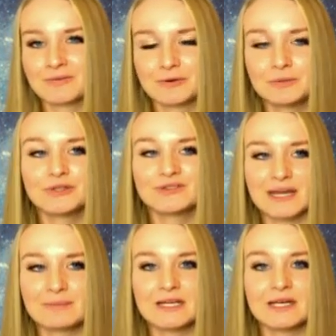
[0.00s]
Full moons
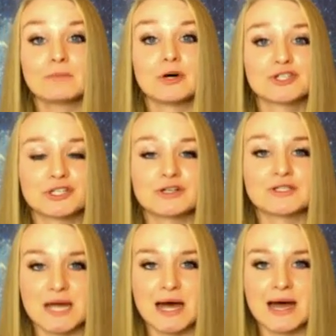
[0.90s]
can be an emotional
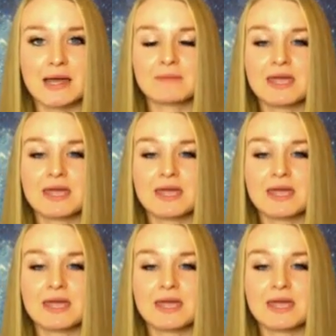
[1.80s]
time.